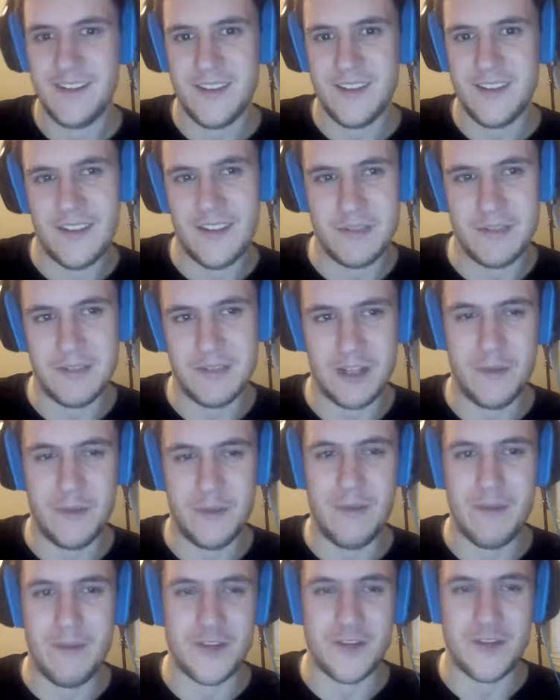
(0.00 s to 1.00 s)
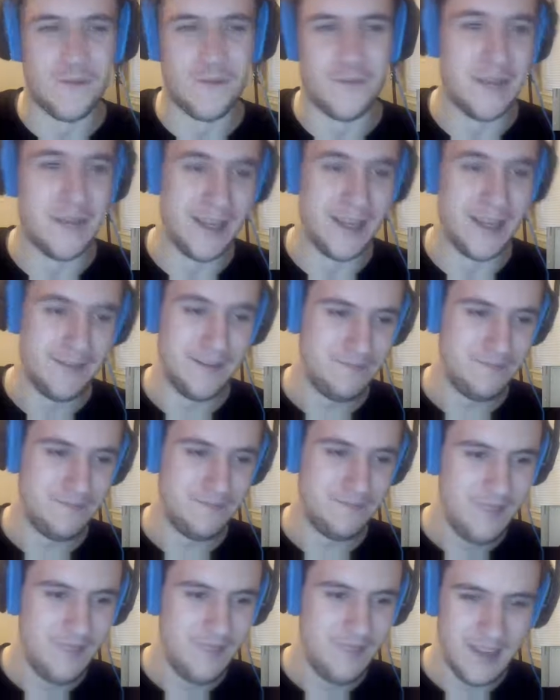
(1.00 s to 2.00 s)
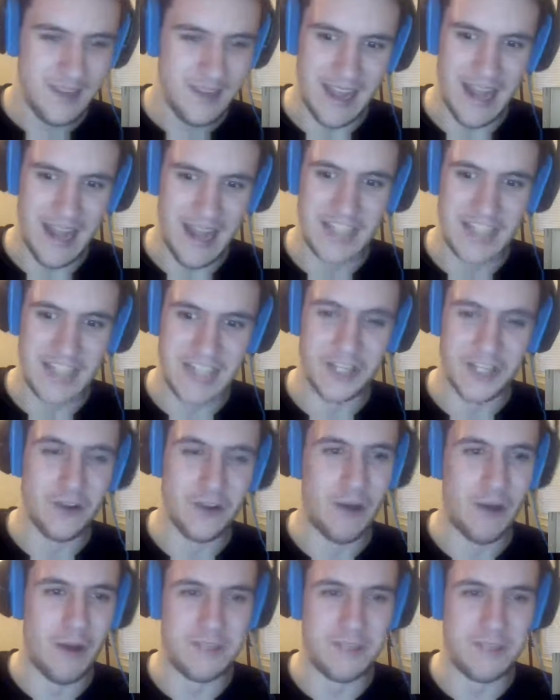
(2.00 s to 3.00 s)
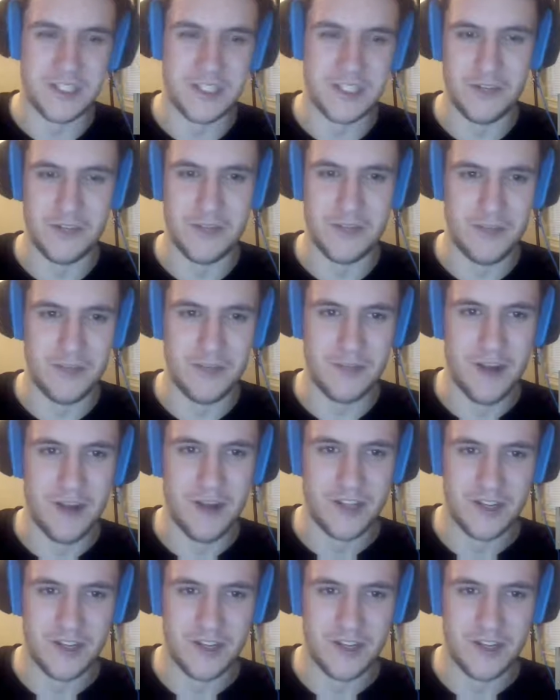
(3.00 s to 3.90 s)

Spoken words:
It was a little bit much for me. At 2, I was too busy watching.